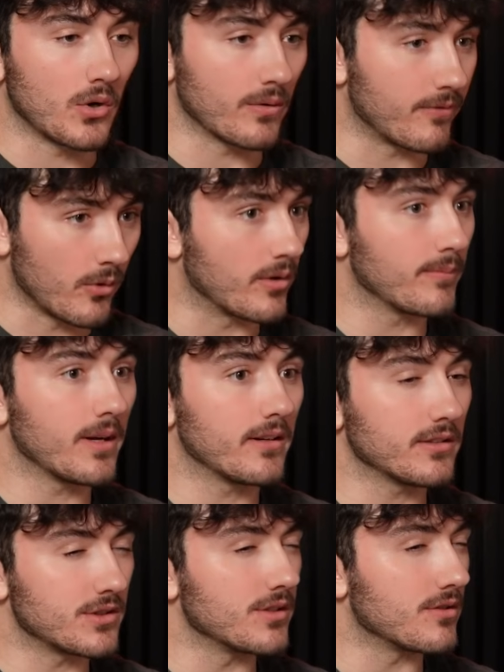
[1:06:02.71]
our foreign
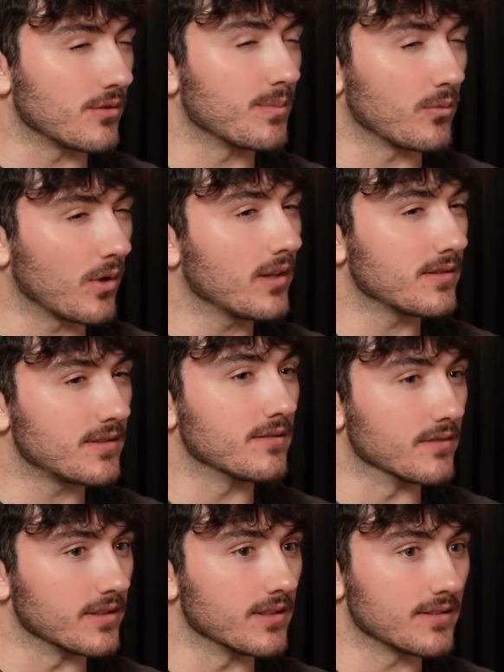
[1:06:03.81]
policy should be
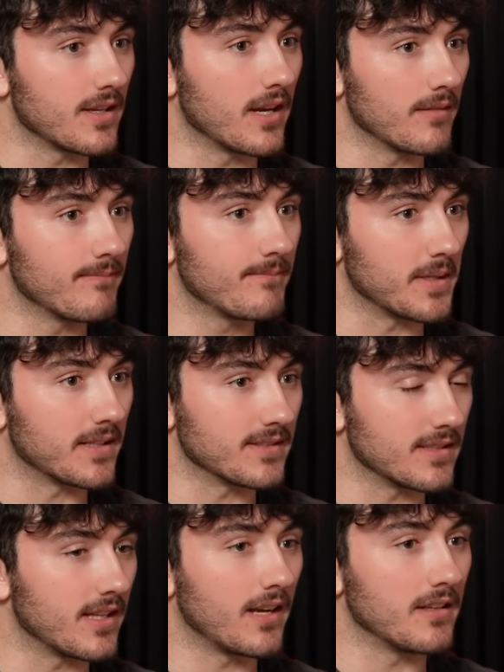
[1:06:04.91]
relatively the same, because
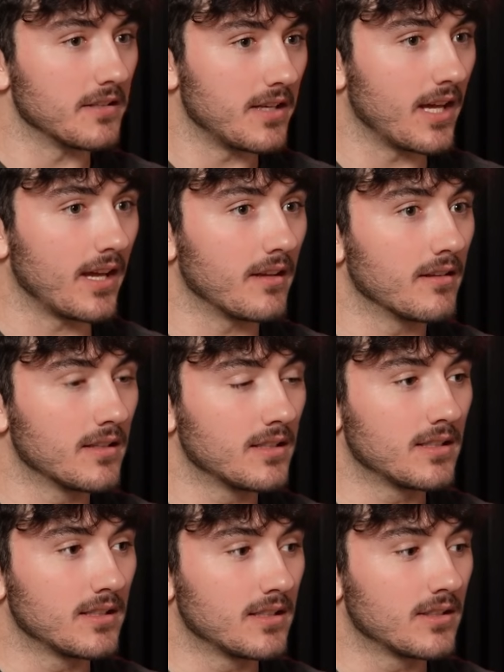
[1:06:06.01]
at the end of the day,
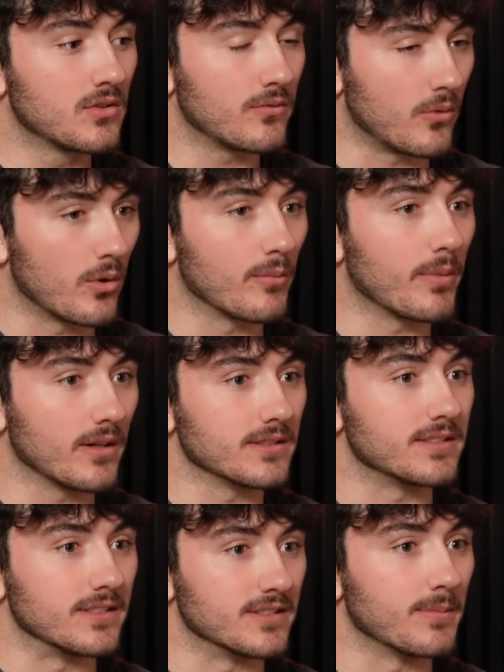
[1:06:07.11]
foreign
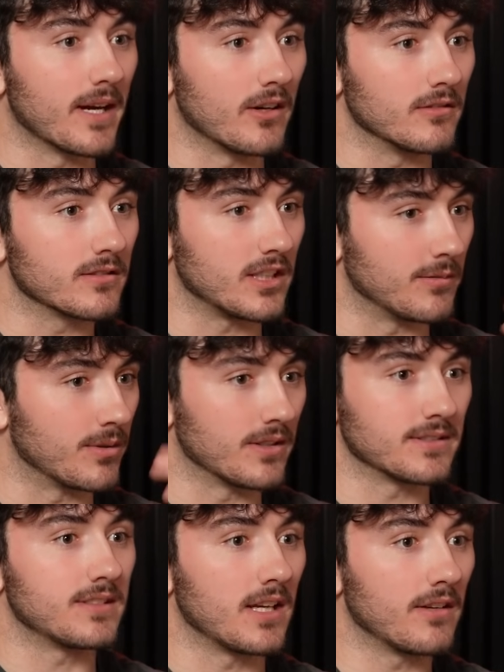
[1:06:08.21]
policy is about keeping
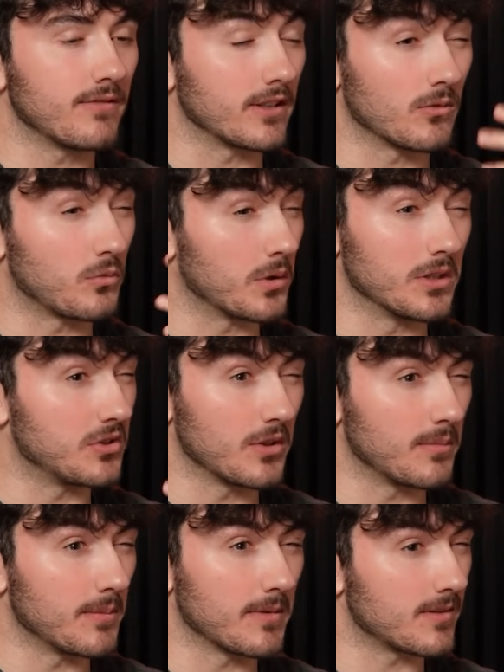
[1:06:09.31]
us safe. Like there really
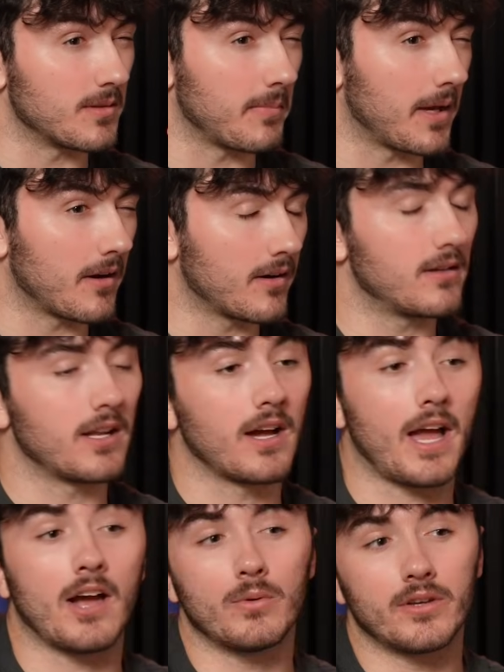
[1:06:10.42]
shouldn't be much debate on it. Now,
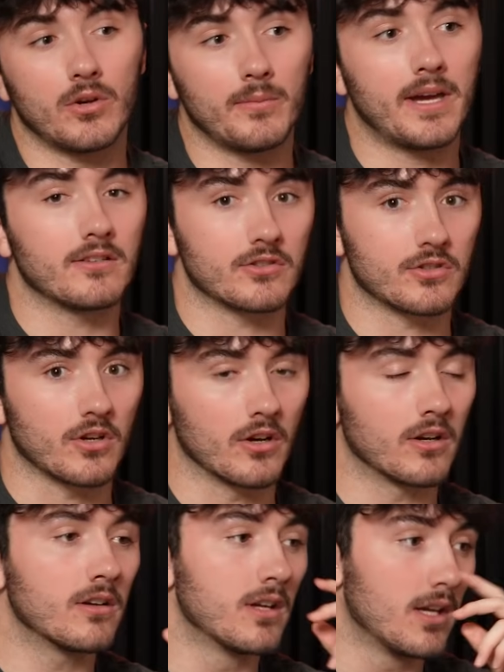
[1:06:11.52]
how we go about it,
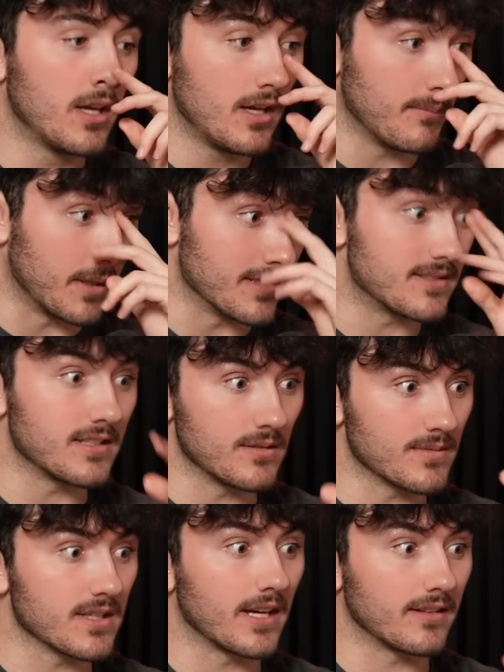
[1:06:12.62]
sure, but it
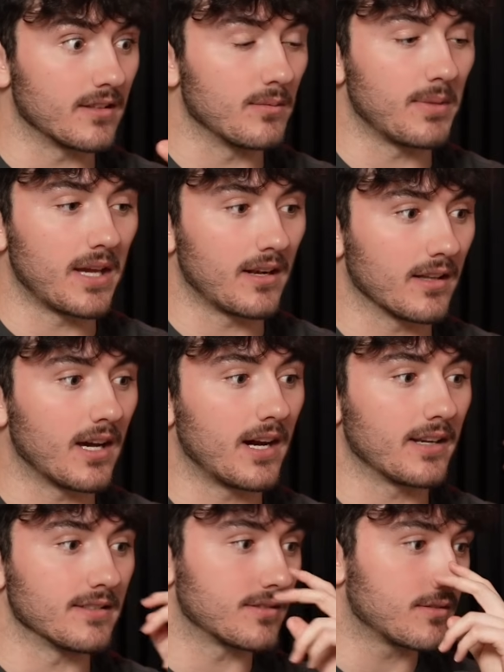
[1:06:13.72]
seems like the debate a
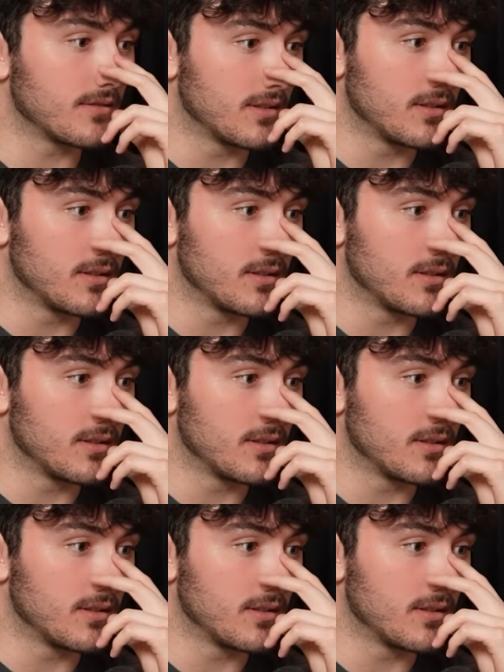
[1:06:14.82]
lot is,